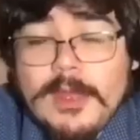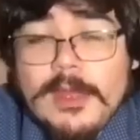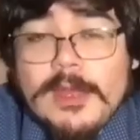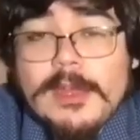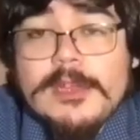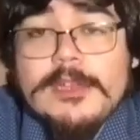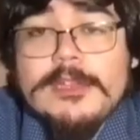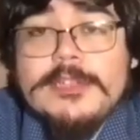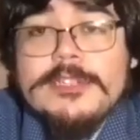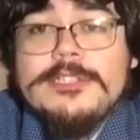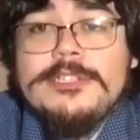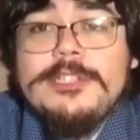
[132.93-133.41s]

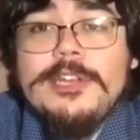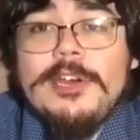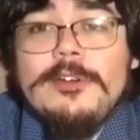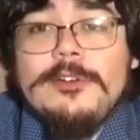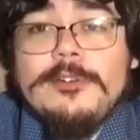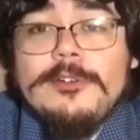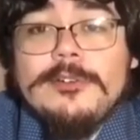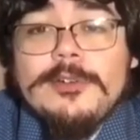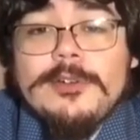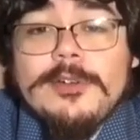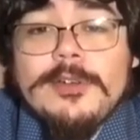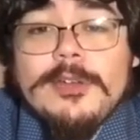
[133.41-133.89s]
So,
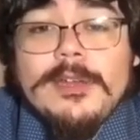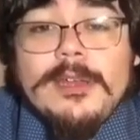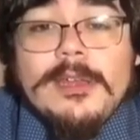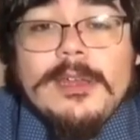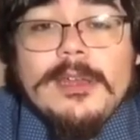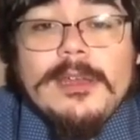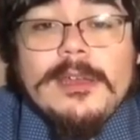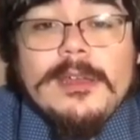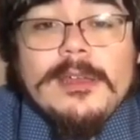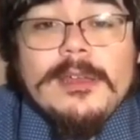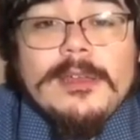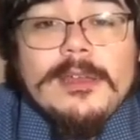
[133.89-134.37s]

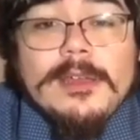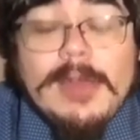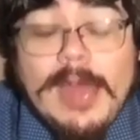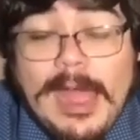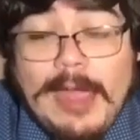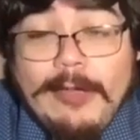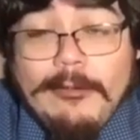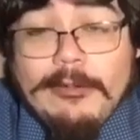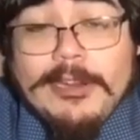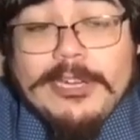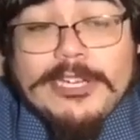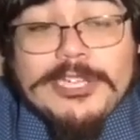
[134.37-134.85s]
I
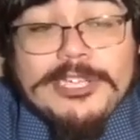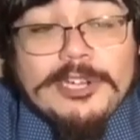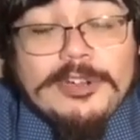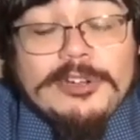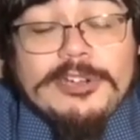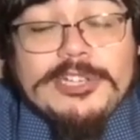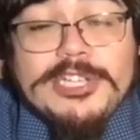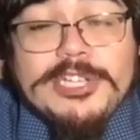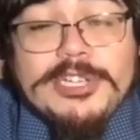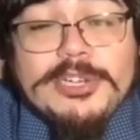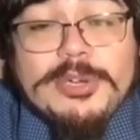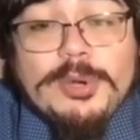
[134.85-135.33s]
already showed
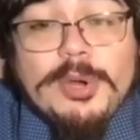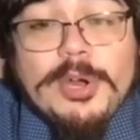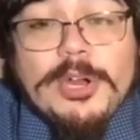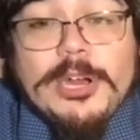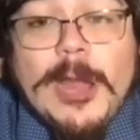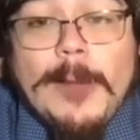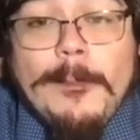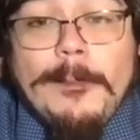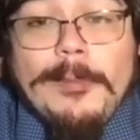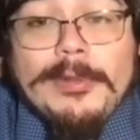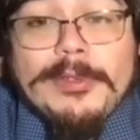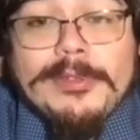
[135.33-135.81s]
you a
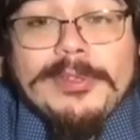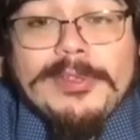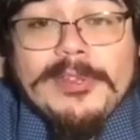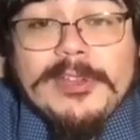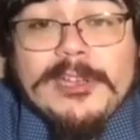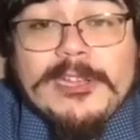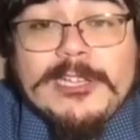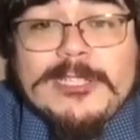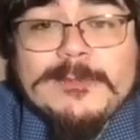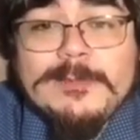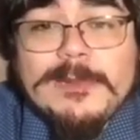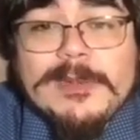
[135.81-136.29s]
couple of things,
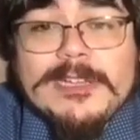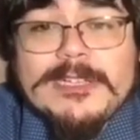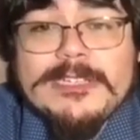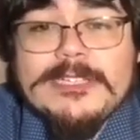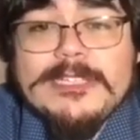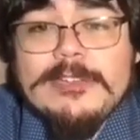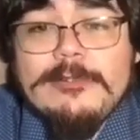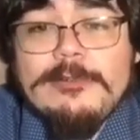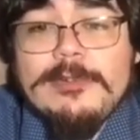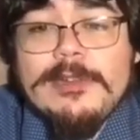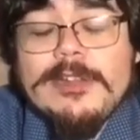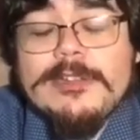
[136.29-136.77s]
but let's see,
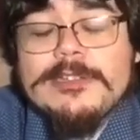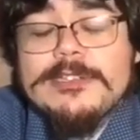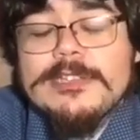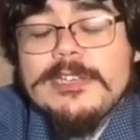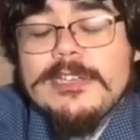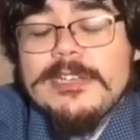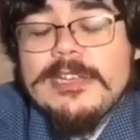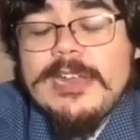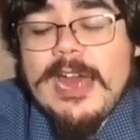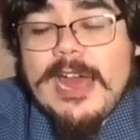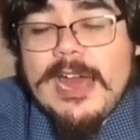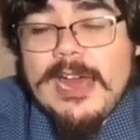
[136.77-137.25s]
what else could
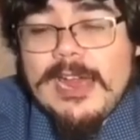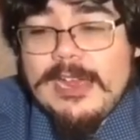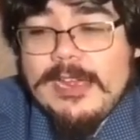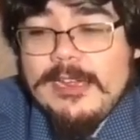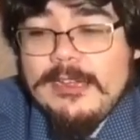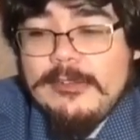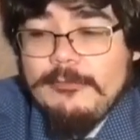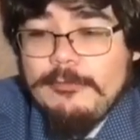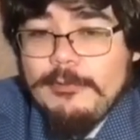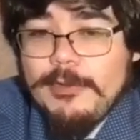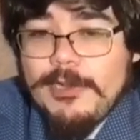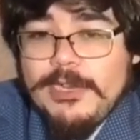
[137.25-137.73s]
I
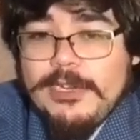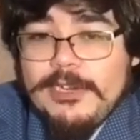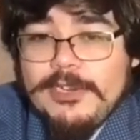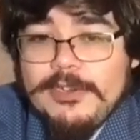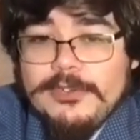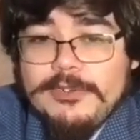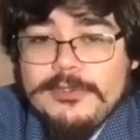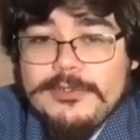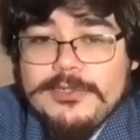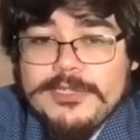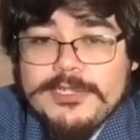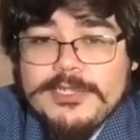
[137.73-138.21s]

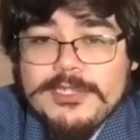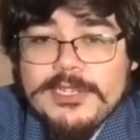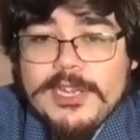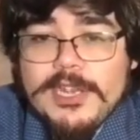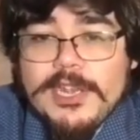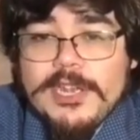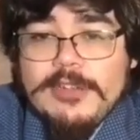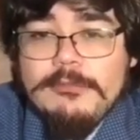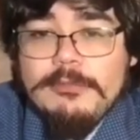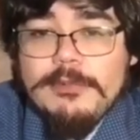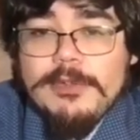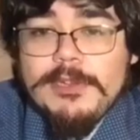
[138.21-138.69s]
reduce,
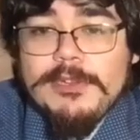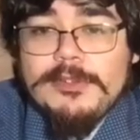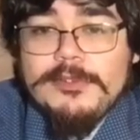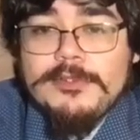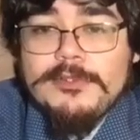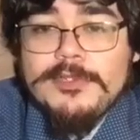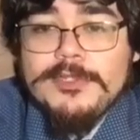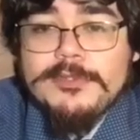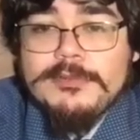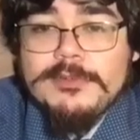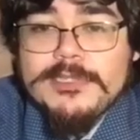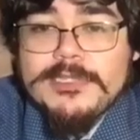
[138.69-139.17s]
reuse,
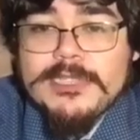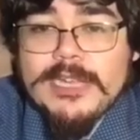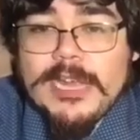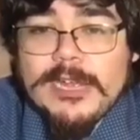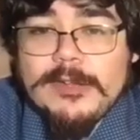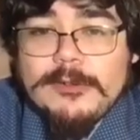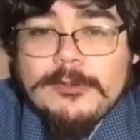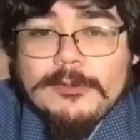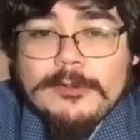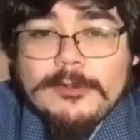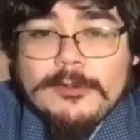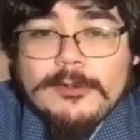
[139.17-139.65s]

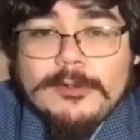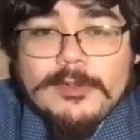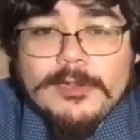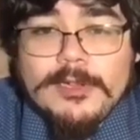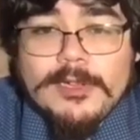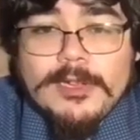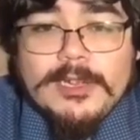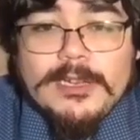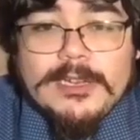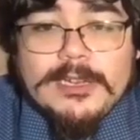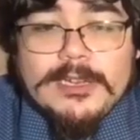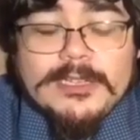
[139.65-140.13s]
recycle?
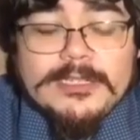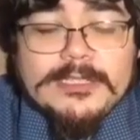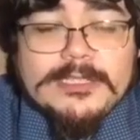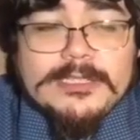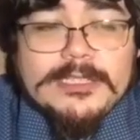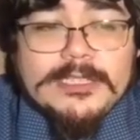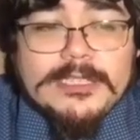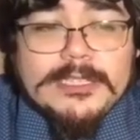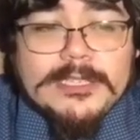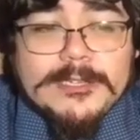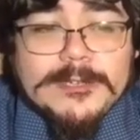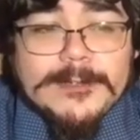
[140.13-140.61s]
Let's
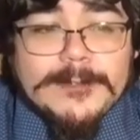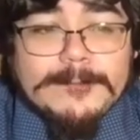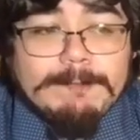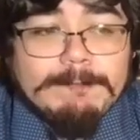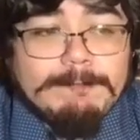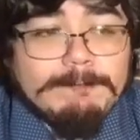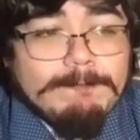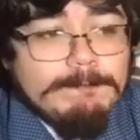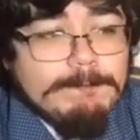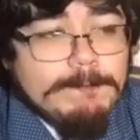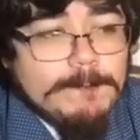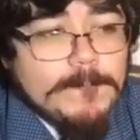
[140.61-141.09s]
see.
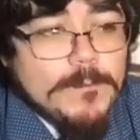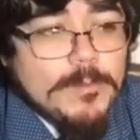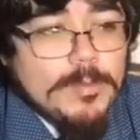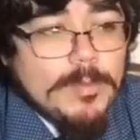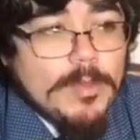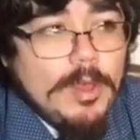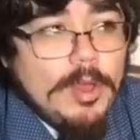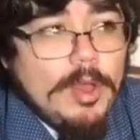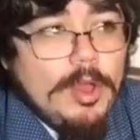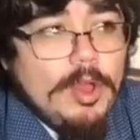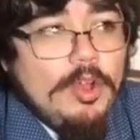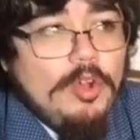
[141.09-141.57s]

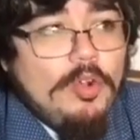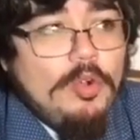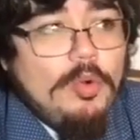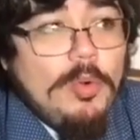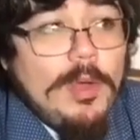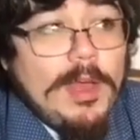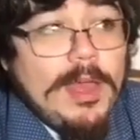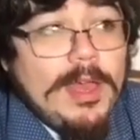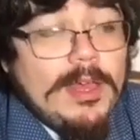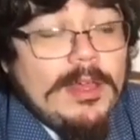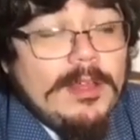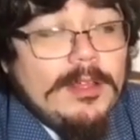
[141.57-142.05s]

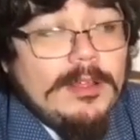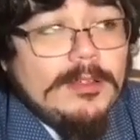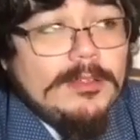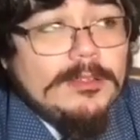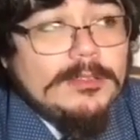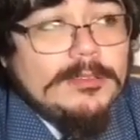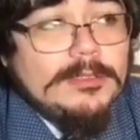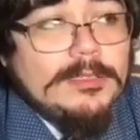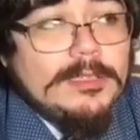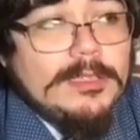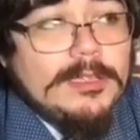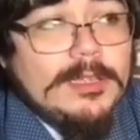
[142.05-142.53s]
Well,
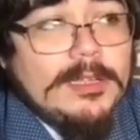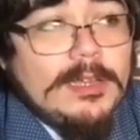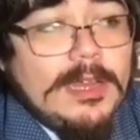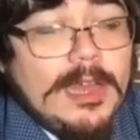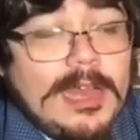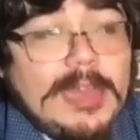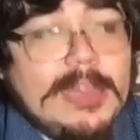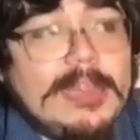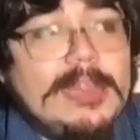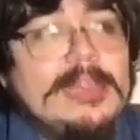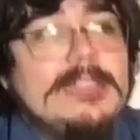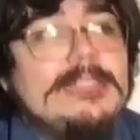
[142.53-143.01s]
I
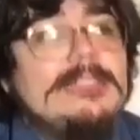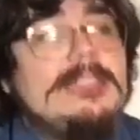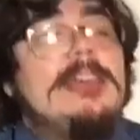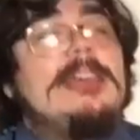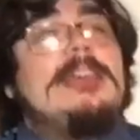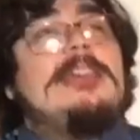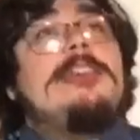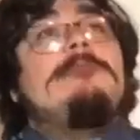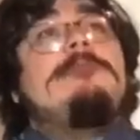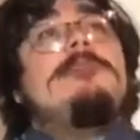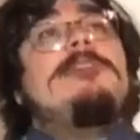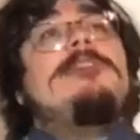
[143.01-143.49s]
guess I can
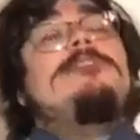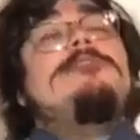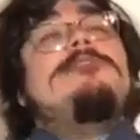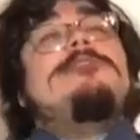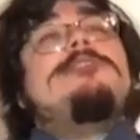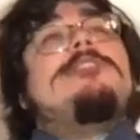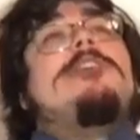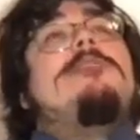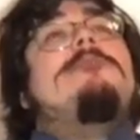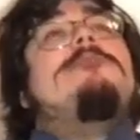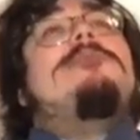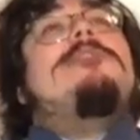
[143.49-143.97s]
reuse
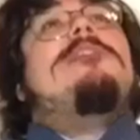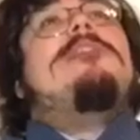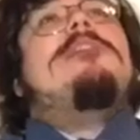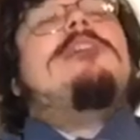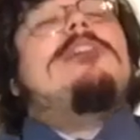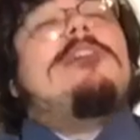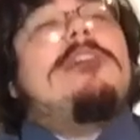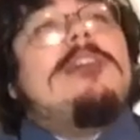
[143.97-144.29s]
something.